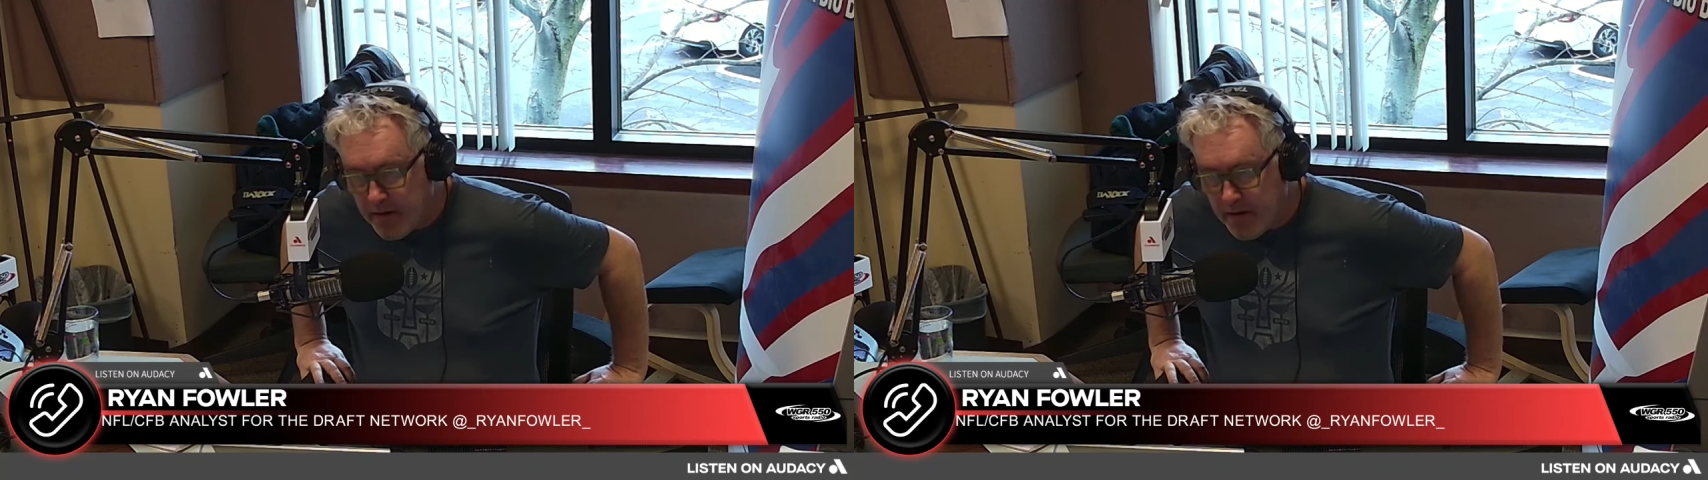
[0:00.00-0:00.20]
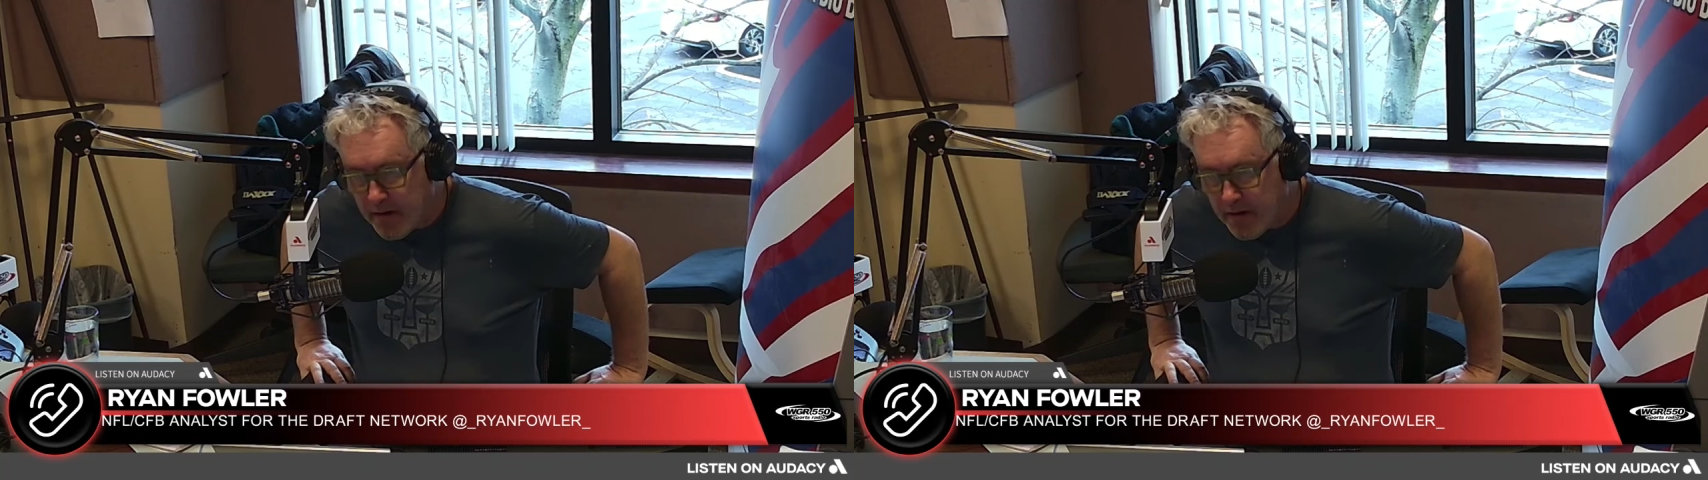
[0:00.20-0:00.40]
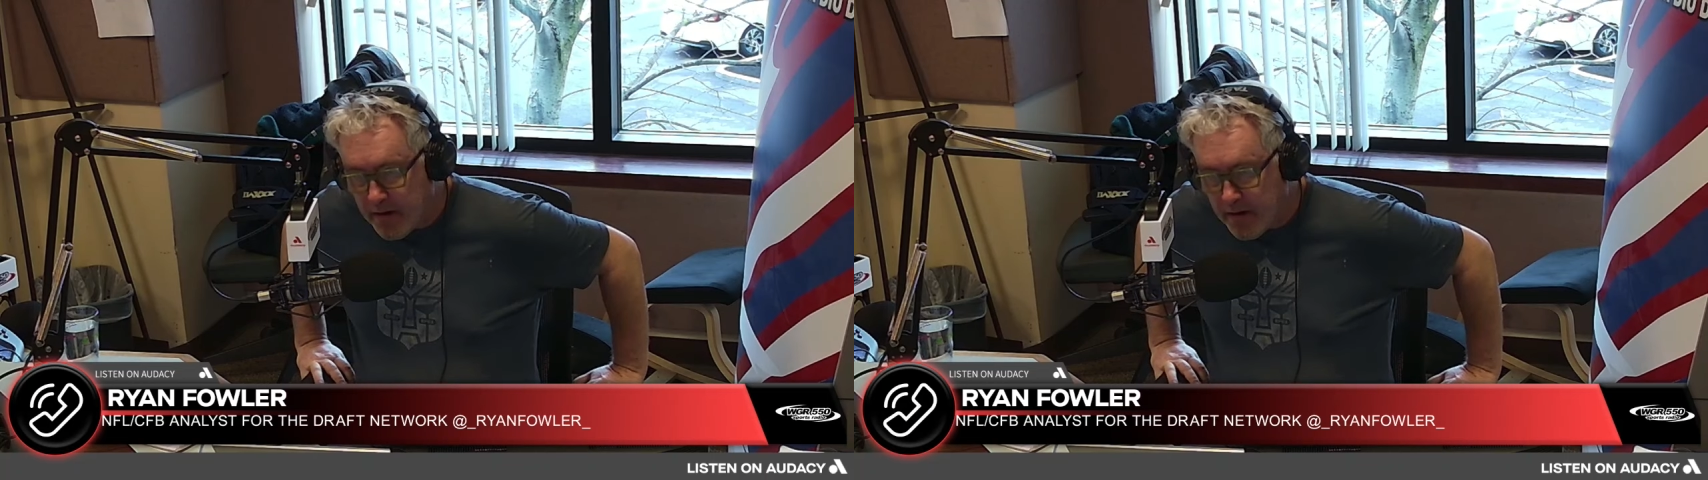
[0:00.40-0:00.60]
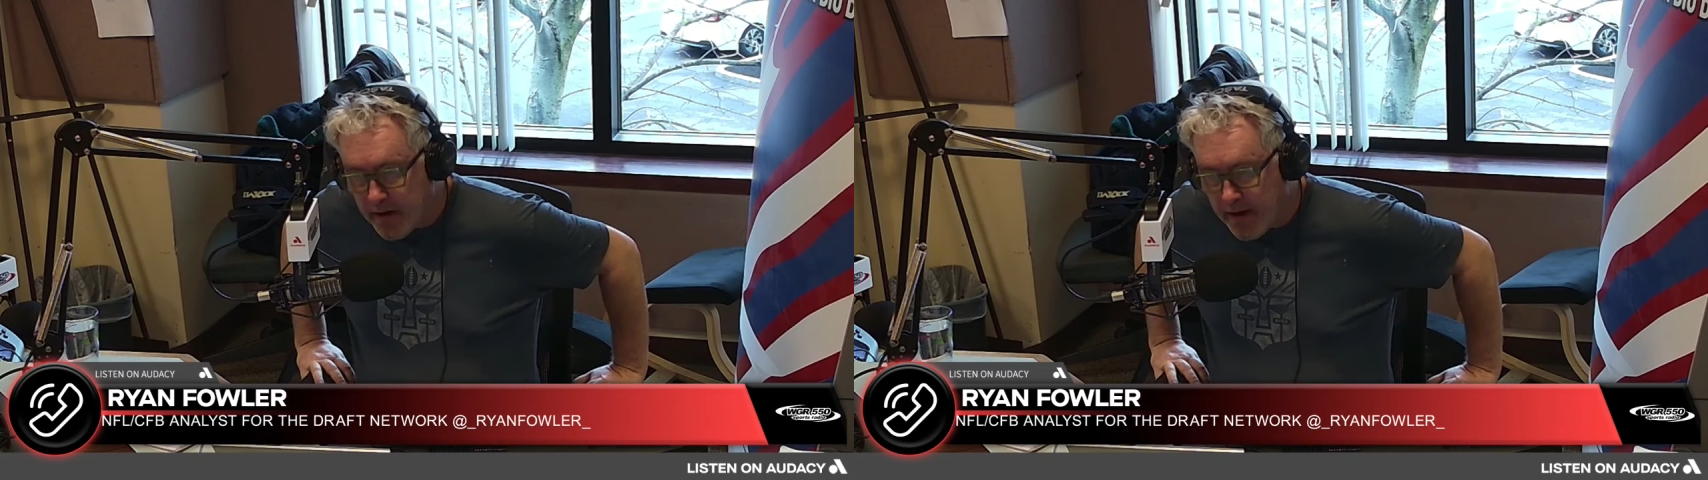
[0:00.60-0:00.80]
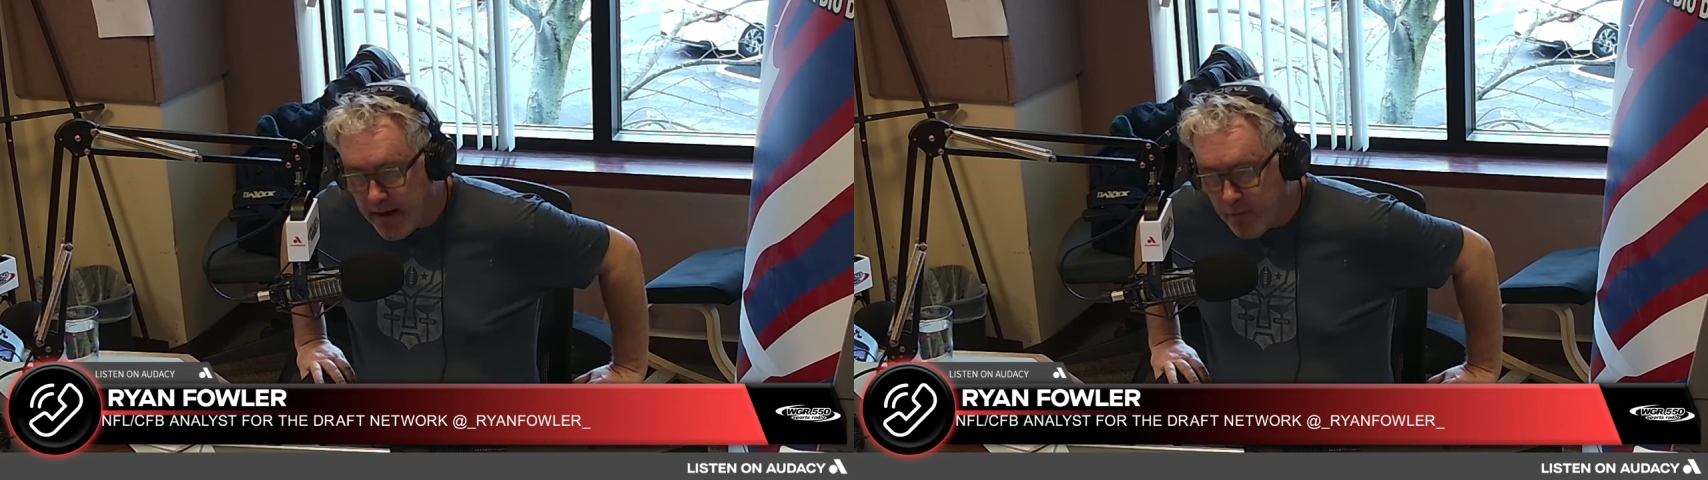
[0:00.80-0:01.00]
Would you
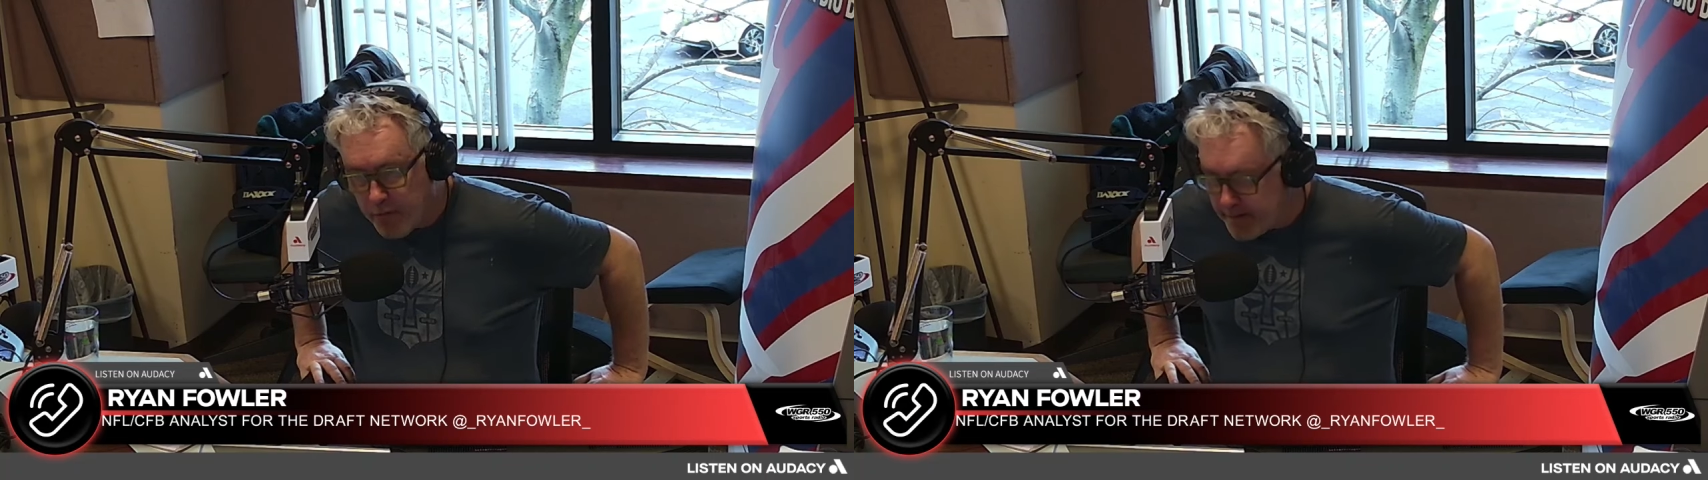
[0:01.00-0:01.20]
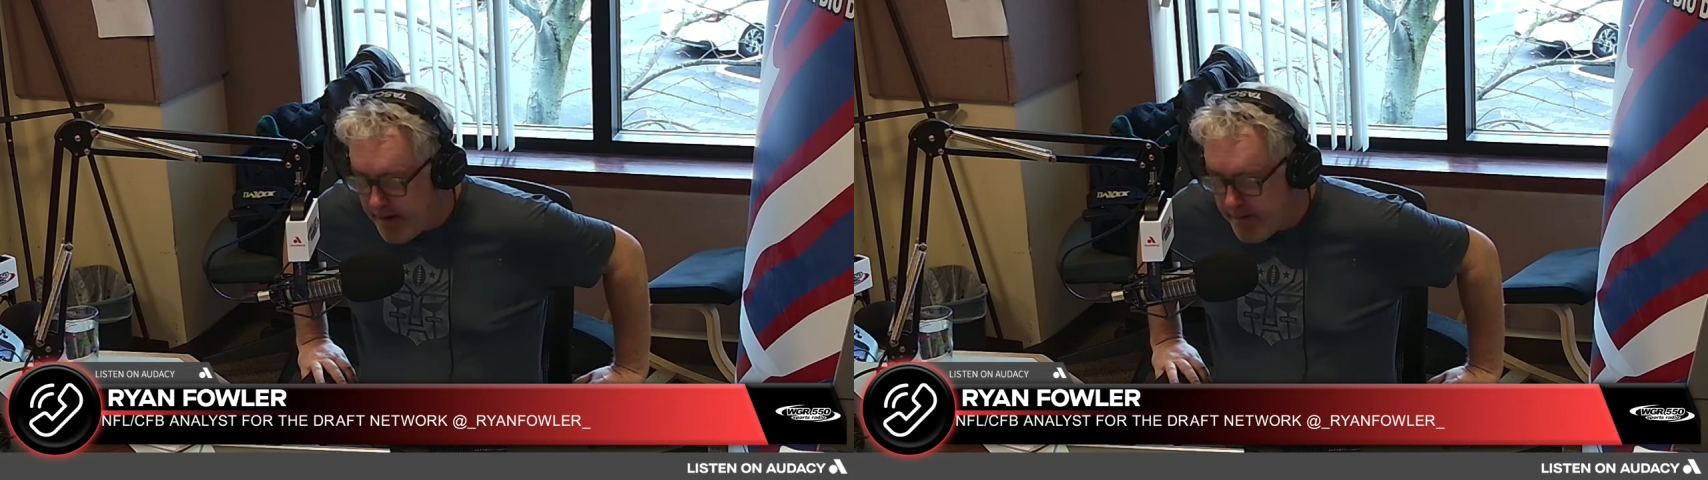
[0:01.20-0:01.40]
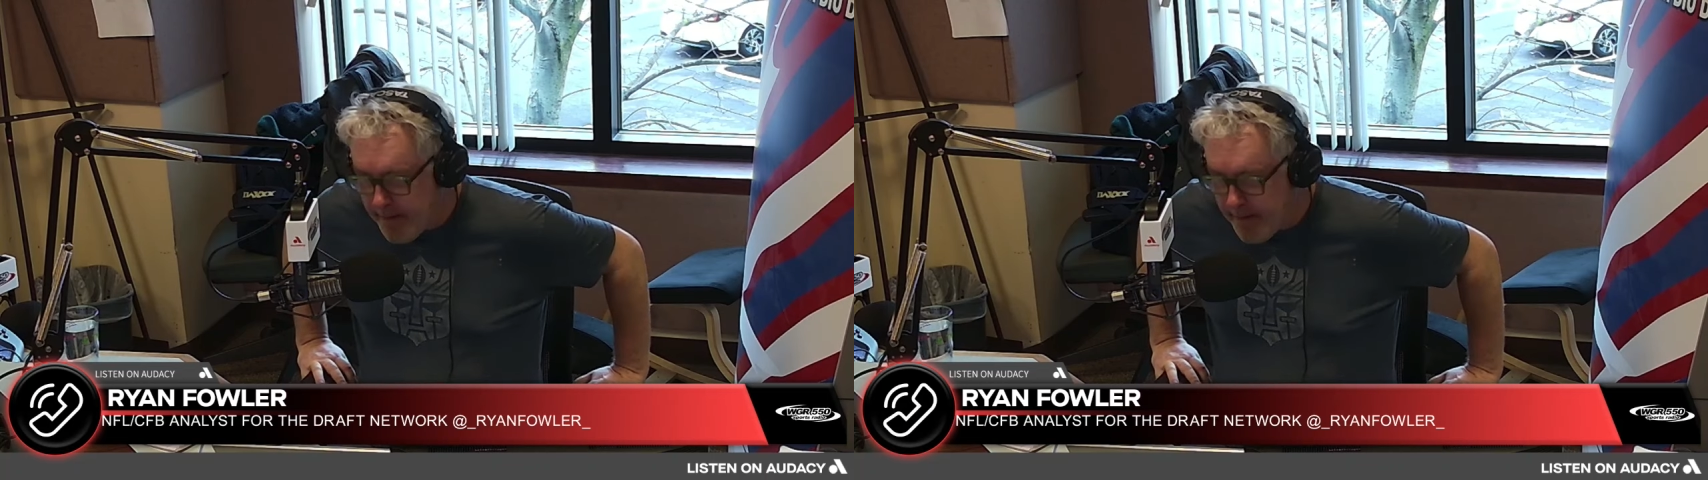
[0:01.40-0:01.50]
pick like maybe